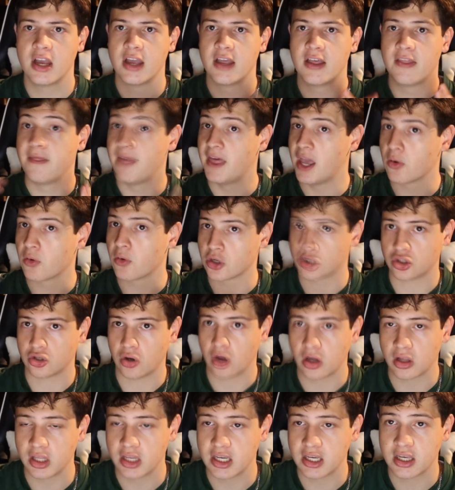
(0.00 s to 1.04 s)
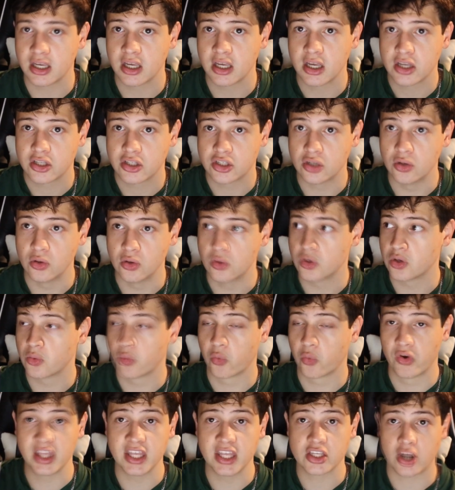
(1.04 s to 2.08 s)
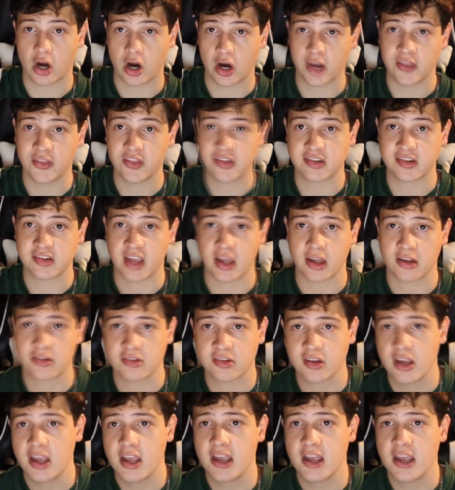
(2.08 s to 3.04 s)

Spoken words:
They were struggling to really target the sticks.